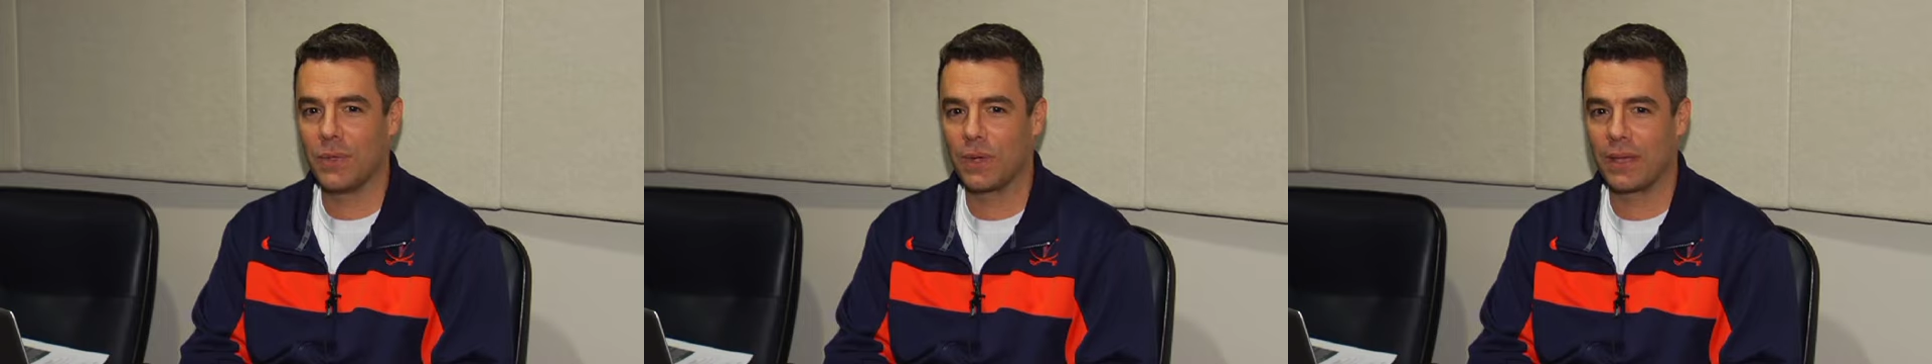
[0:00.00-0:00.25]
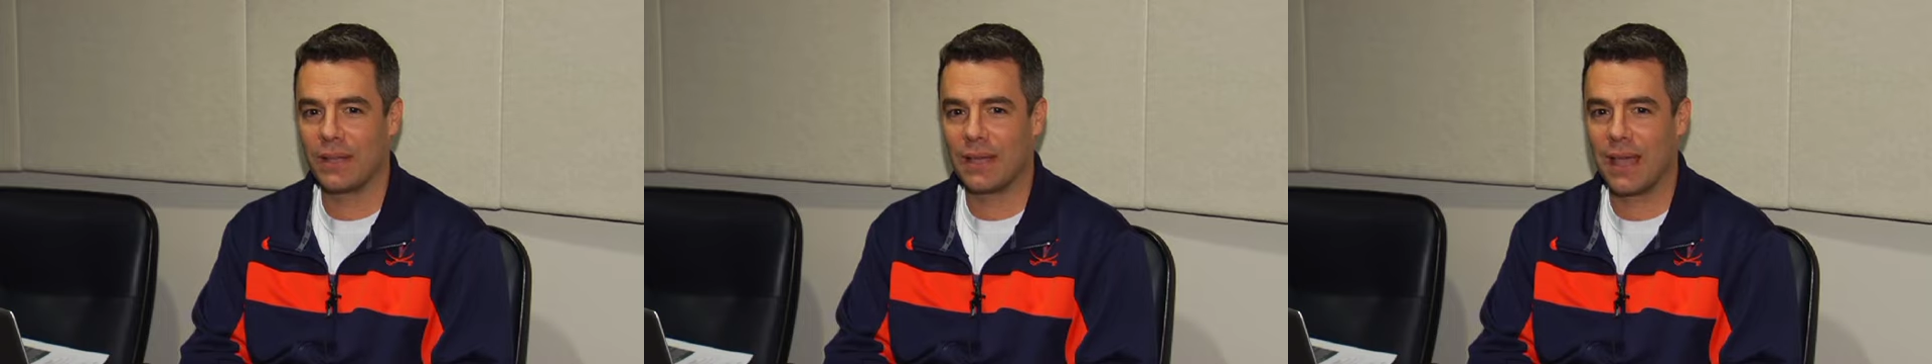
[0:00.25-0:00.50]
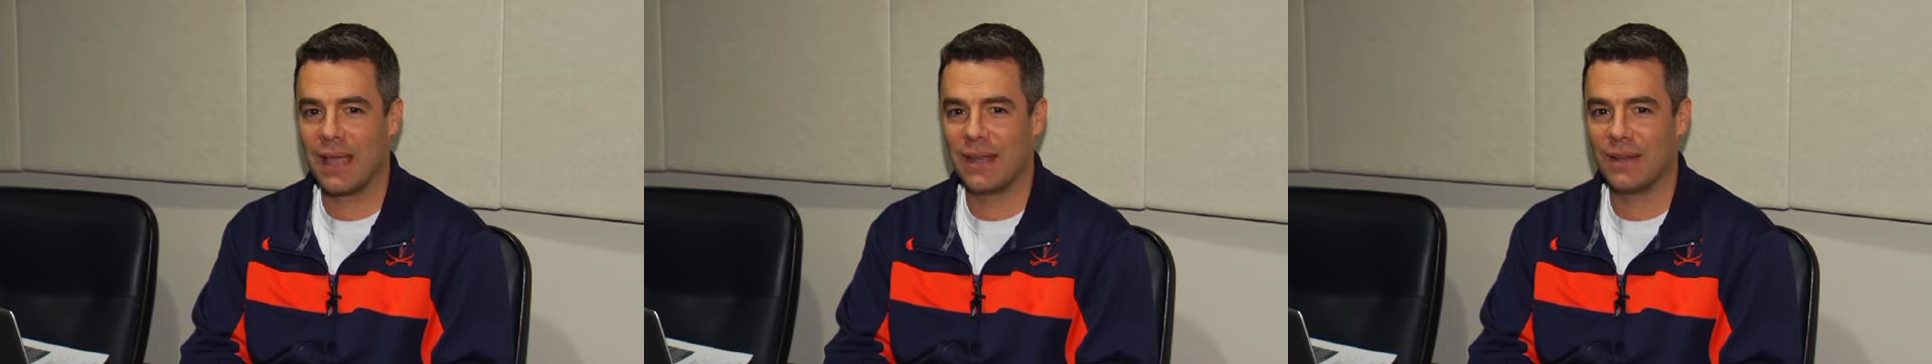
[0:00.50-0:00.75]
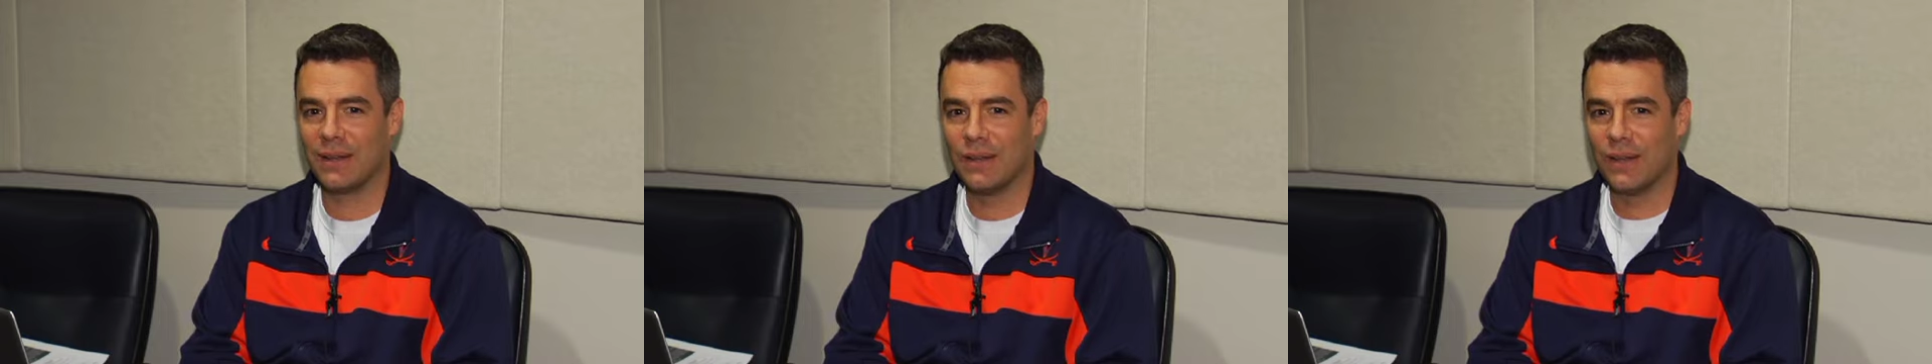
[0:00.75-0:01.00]
you can
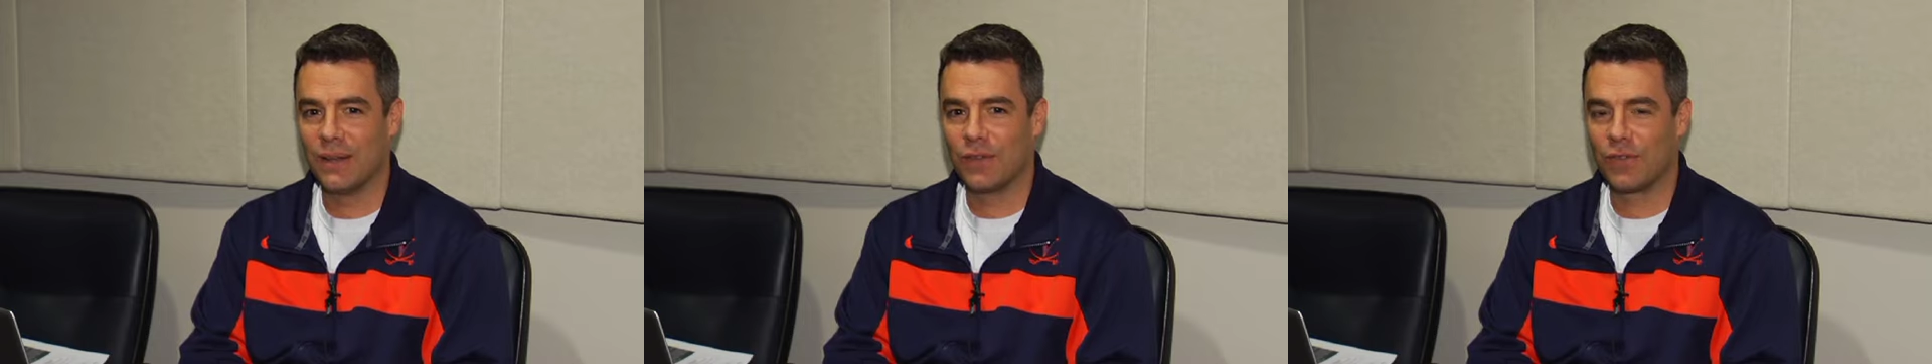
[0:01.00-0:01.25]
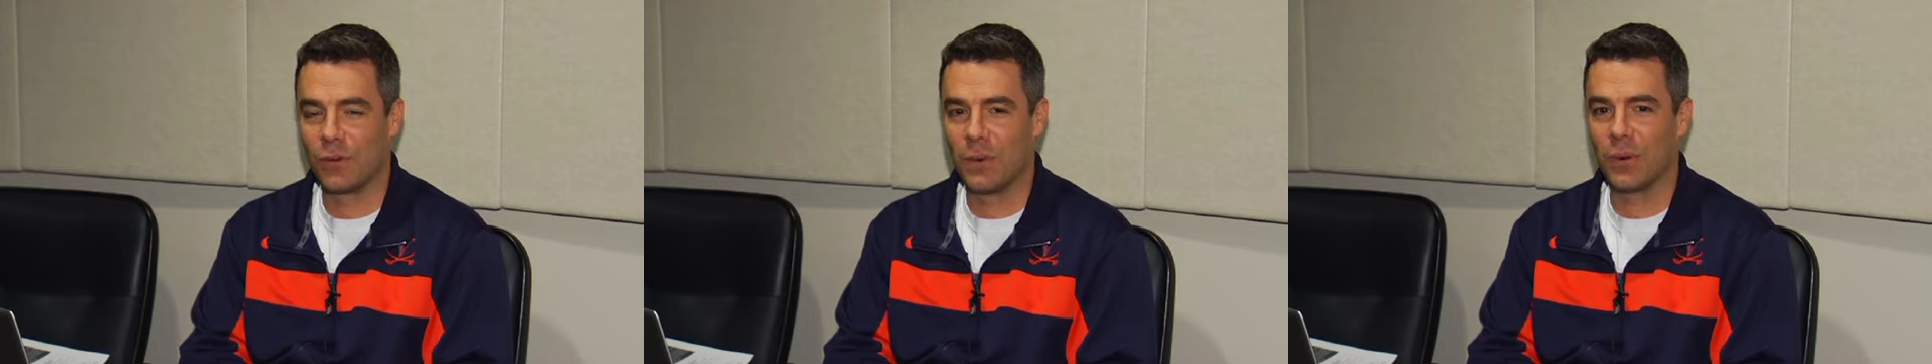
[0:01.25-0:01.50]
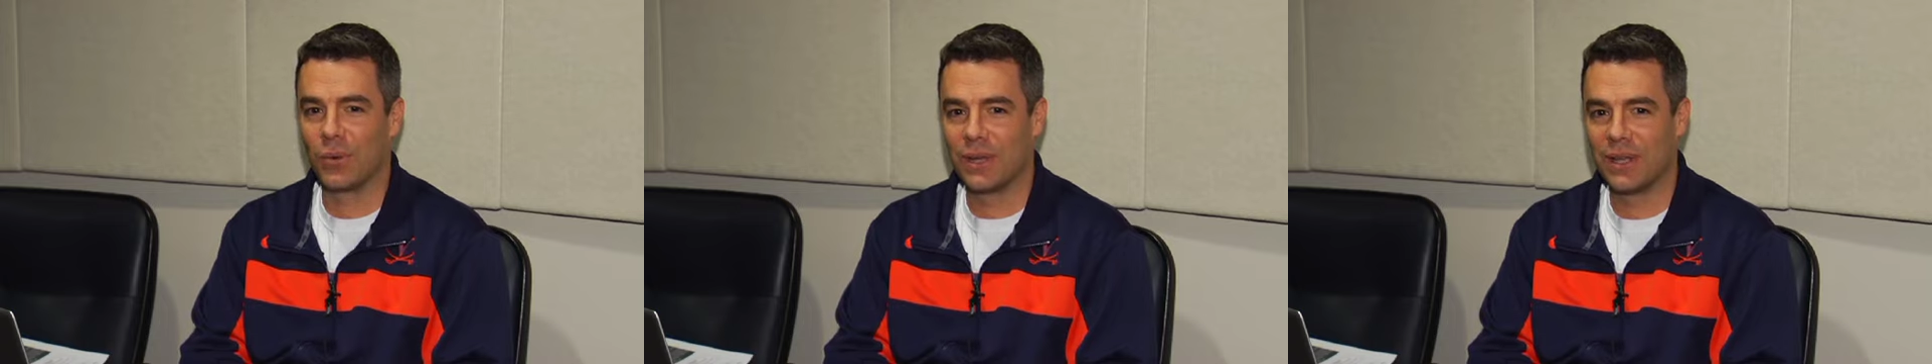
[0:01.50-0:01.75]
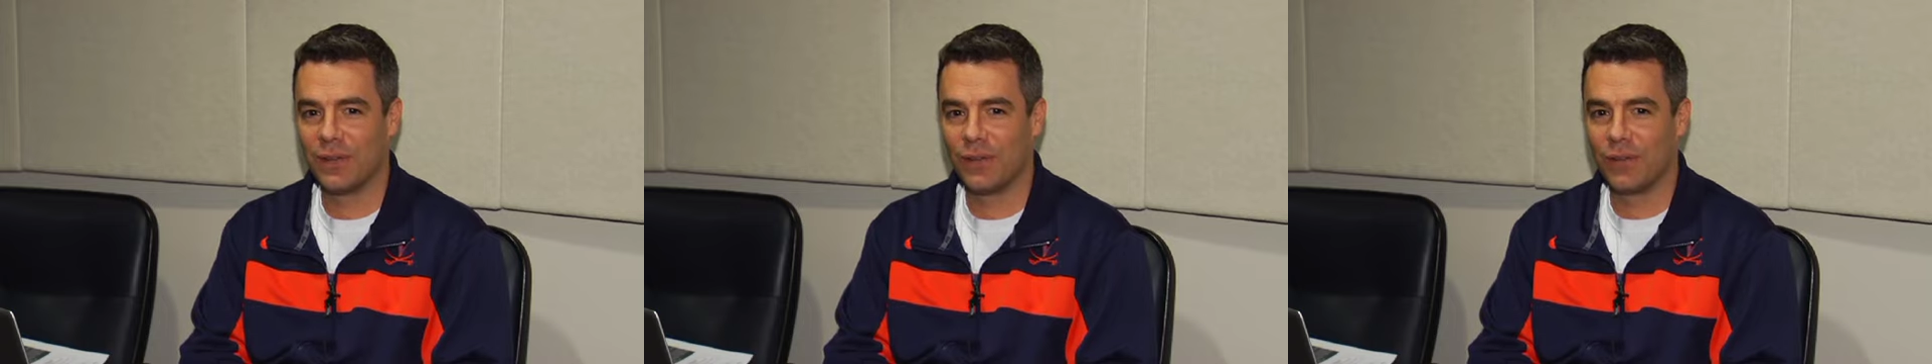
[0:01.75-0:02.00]
gain from a
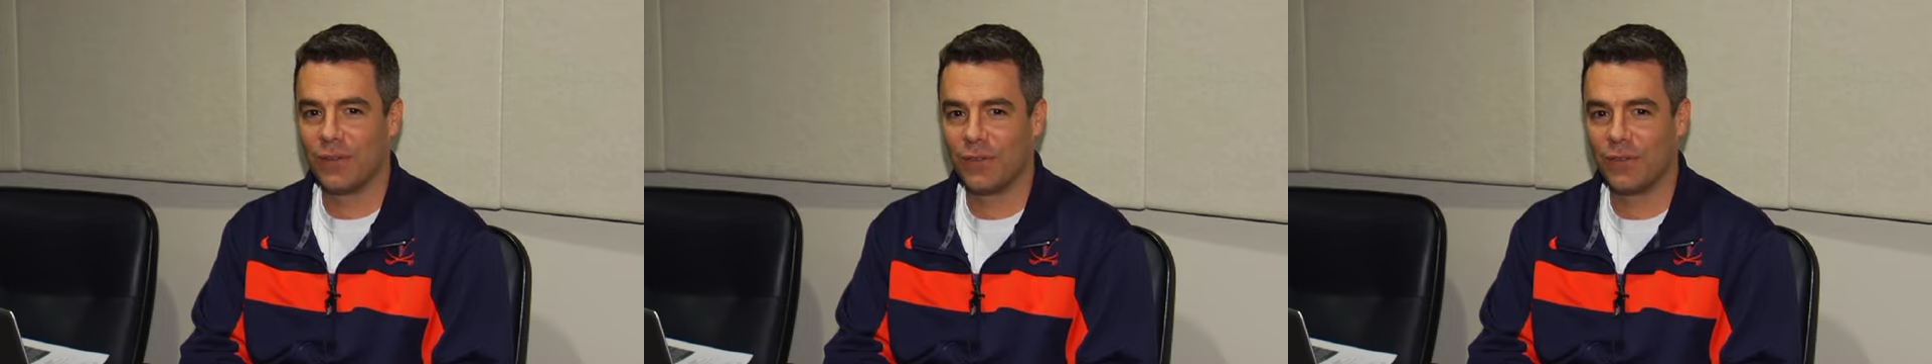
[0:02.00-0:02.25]
real